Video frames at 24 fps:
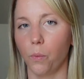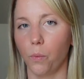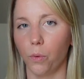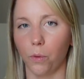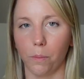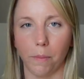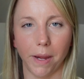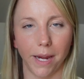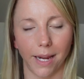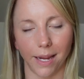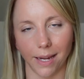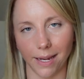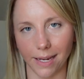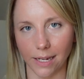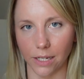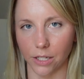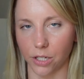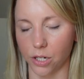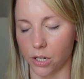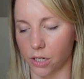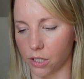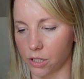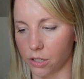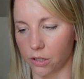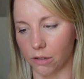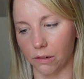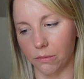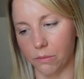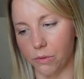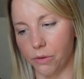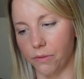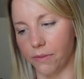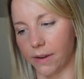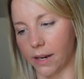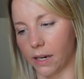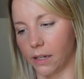will make it easier to
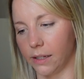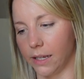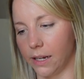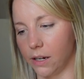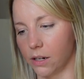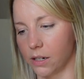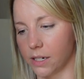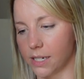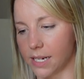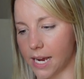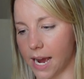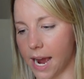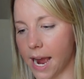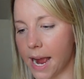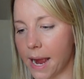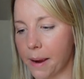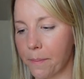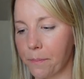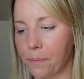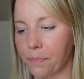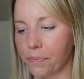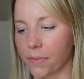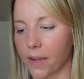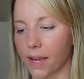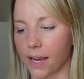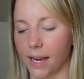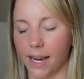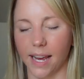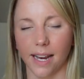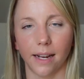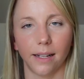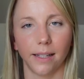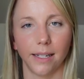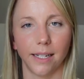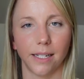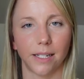remove at a later time and
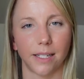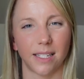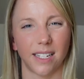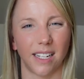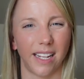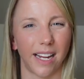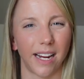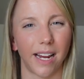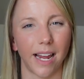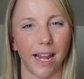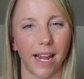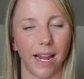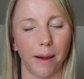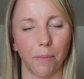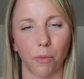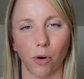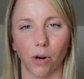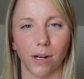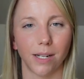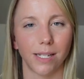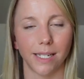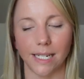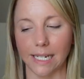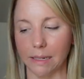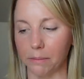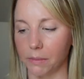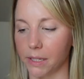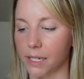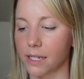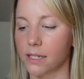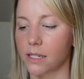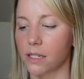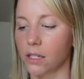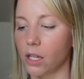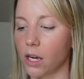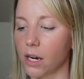kind of leads to like a more
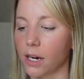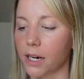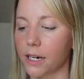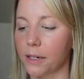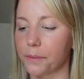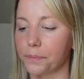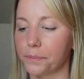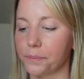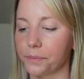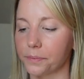seamless look.